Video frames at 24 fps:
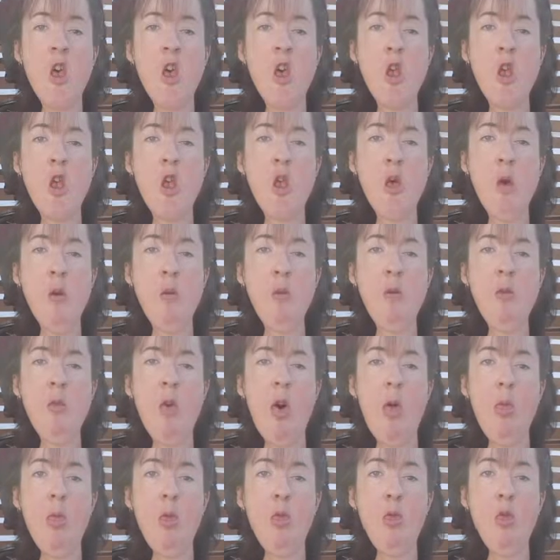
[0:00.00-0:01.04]
share with
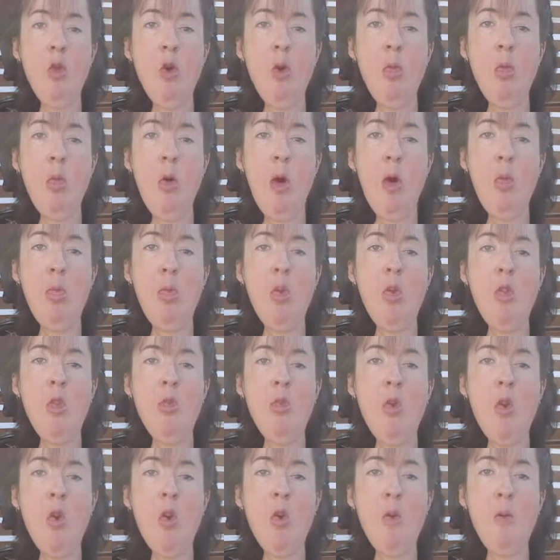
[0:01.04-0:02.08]
others who might
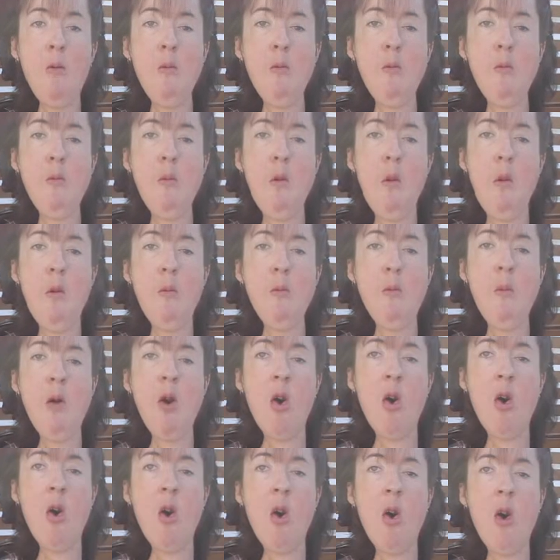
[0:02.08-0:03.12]
benefit from
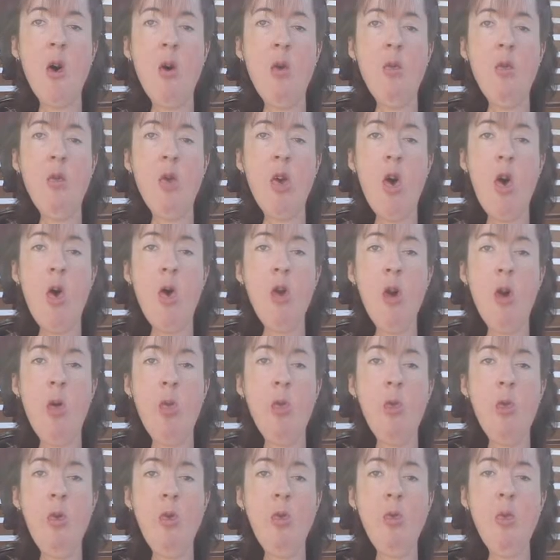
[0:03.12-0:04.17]
the outcomes
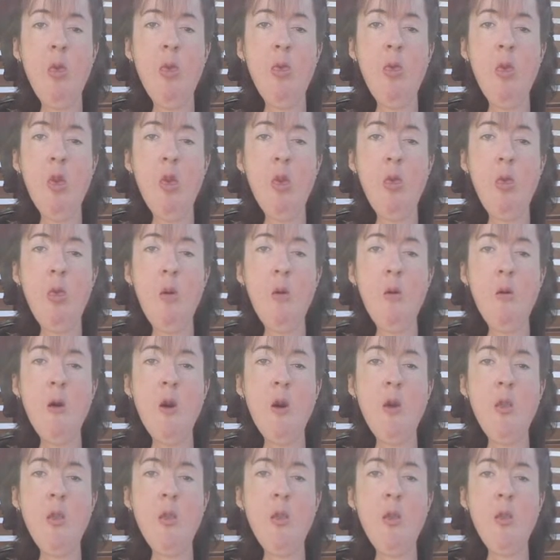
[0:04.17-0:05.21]
of this
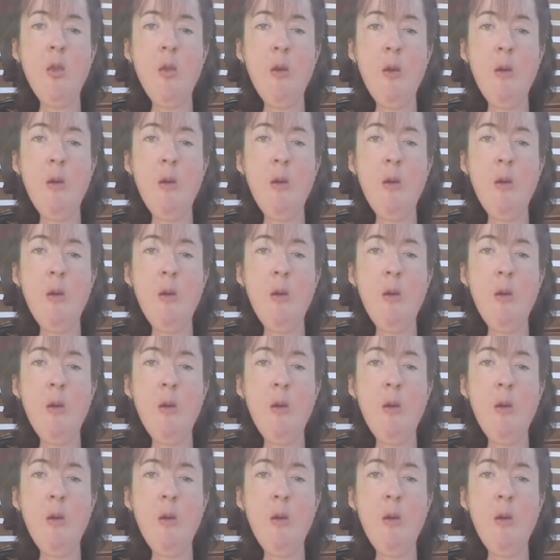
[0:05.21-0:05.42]
experience.